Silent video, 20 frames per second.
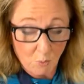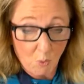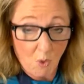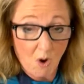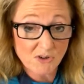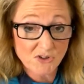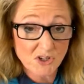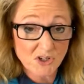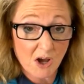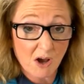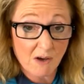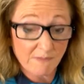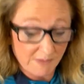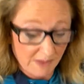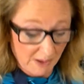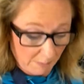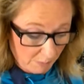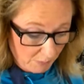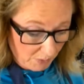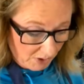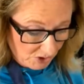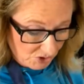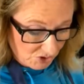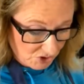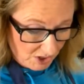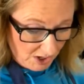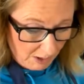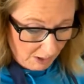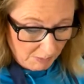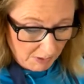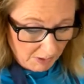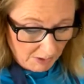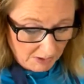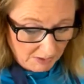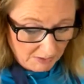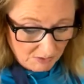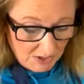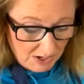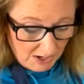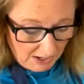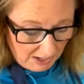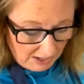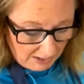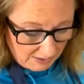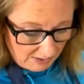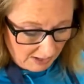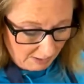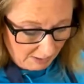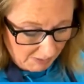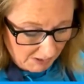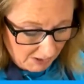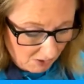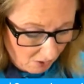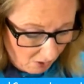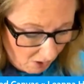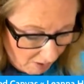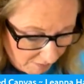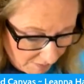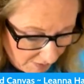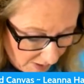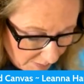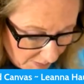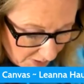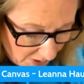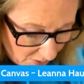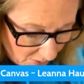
washing off that brush, I'm going to, and dabbing it off, I'm going